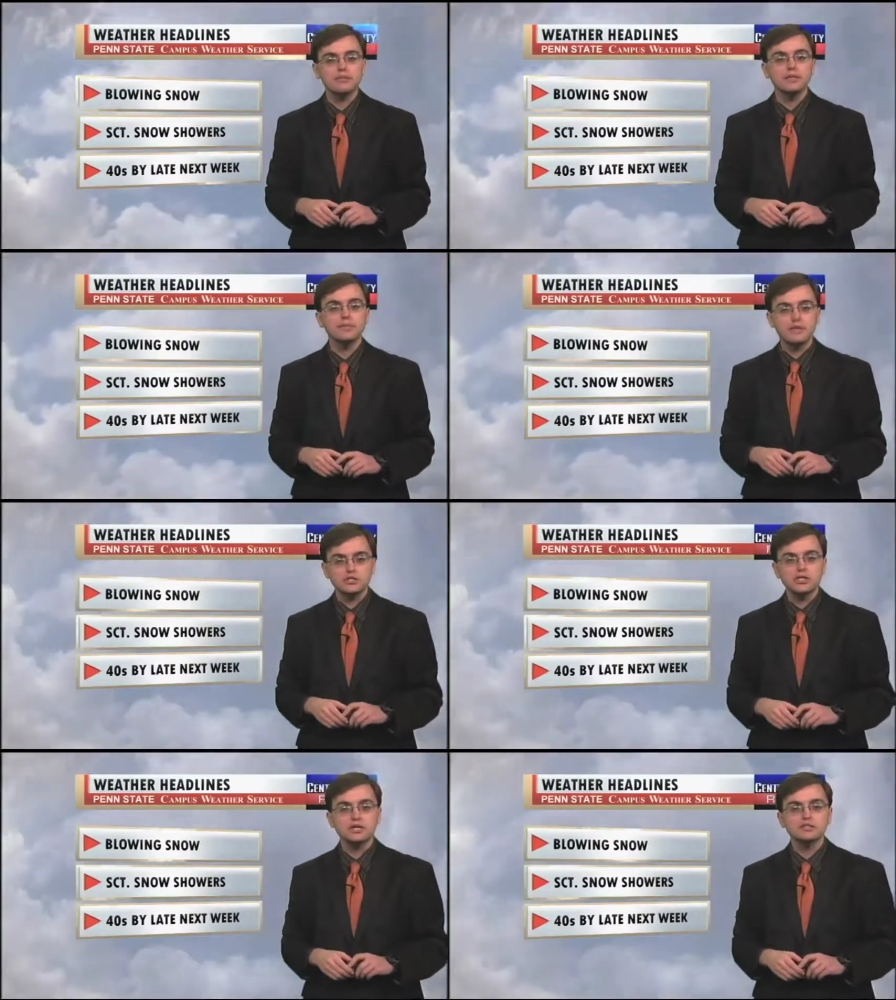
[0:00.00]
but the
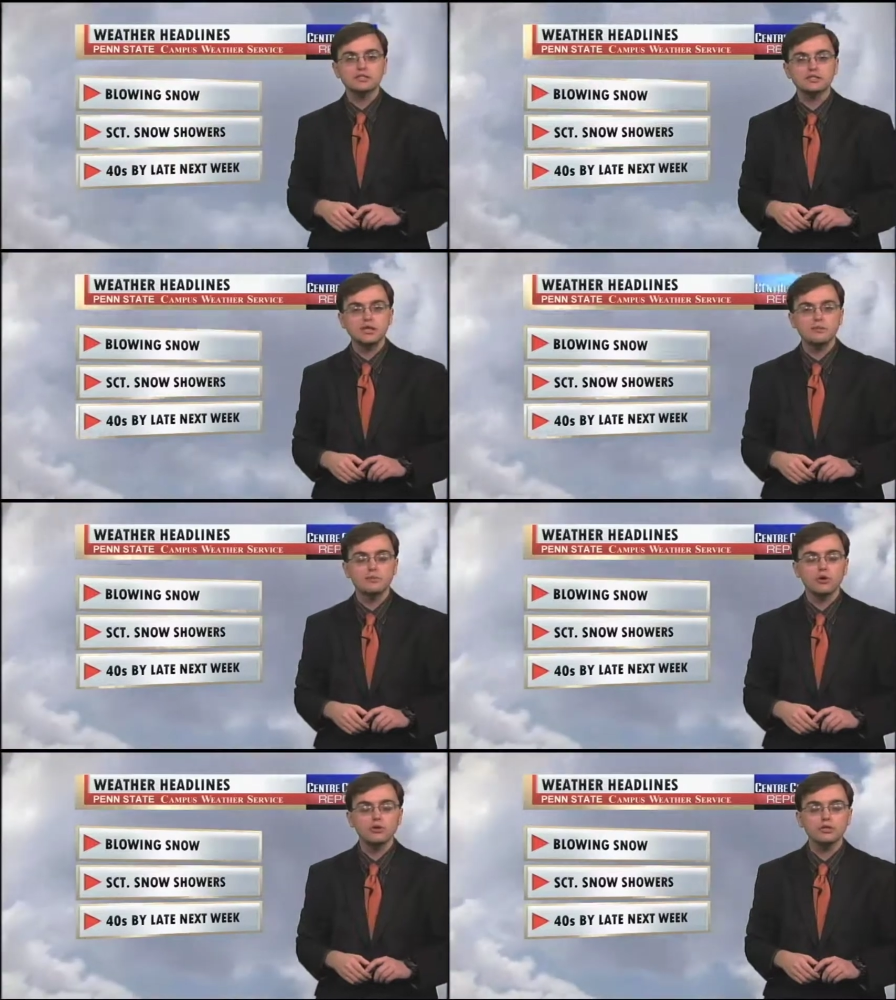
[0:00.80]
best chance does come
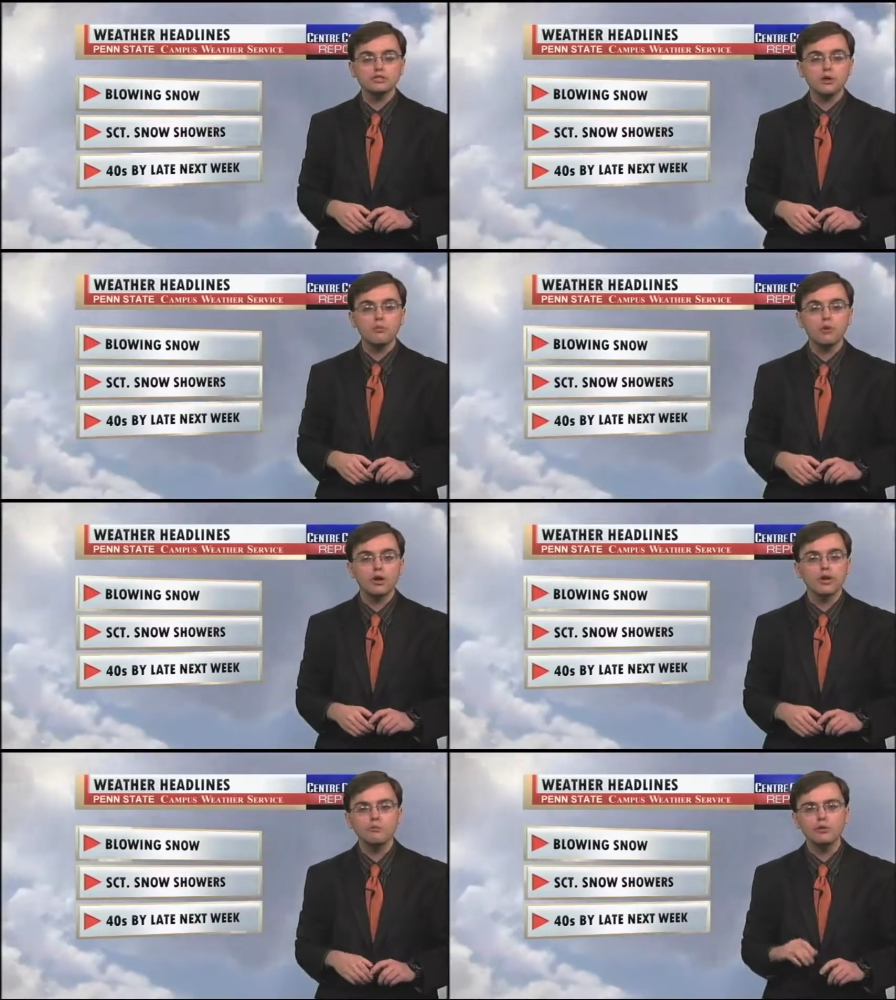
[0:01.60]
early tomorrow
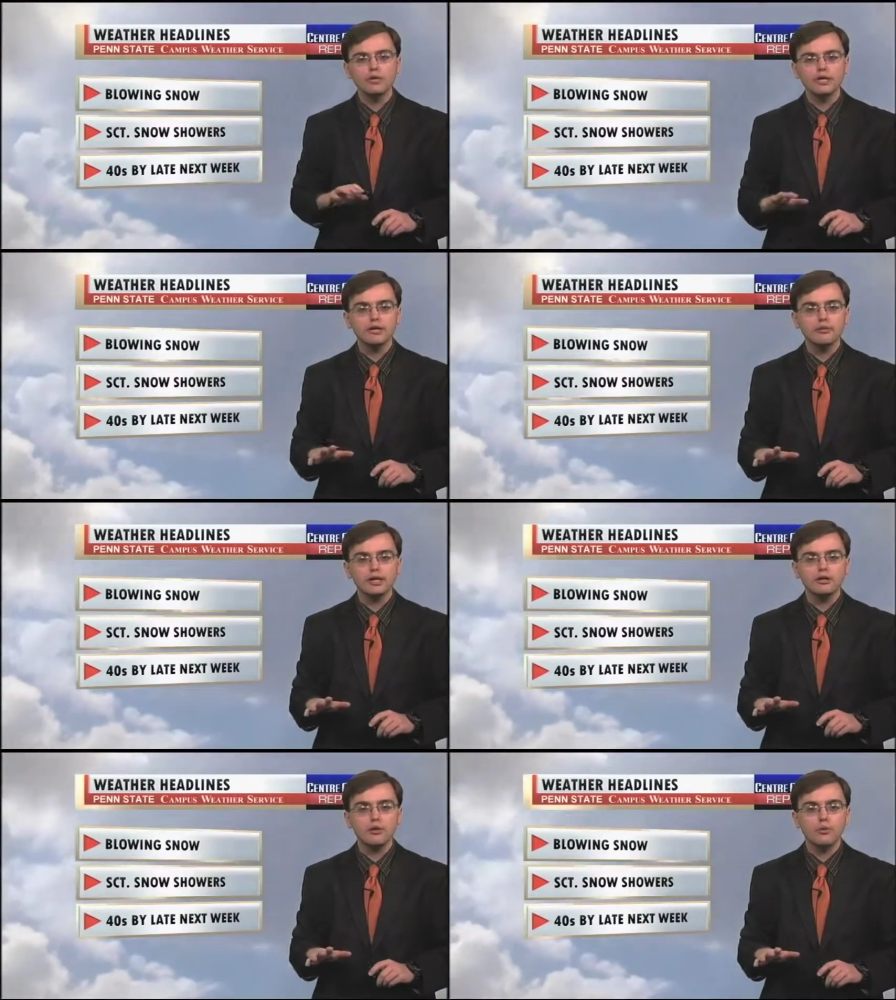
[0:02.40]
morning, and we're only going to get a
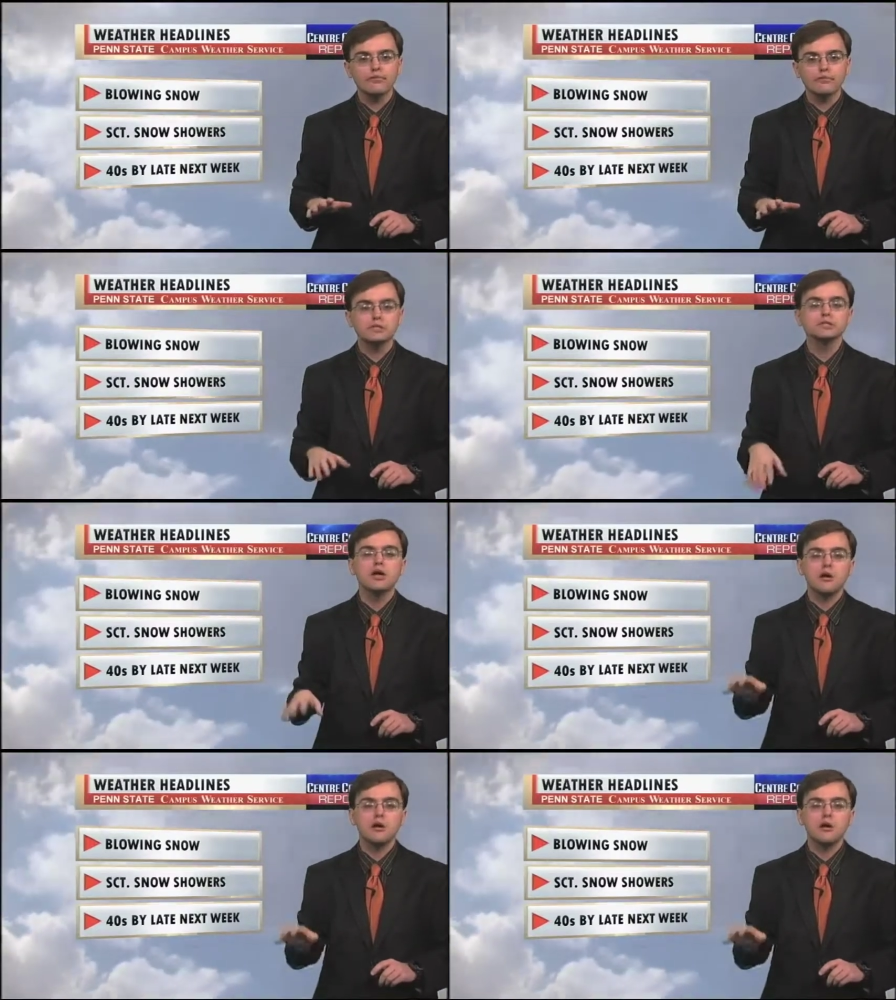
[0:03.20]
light coating from this.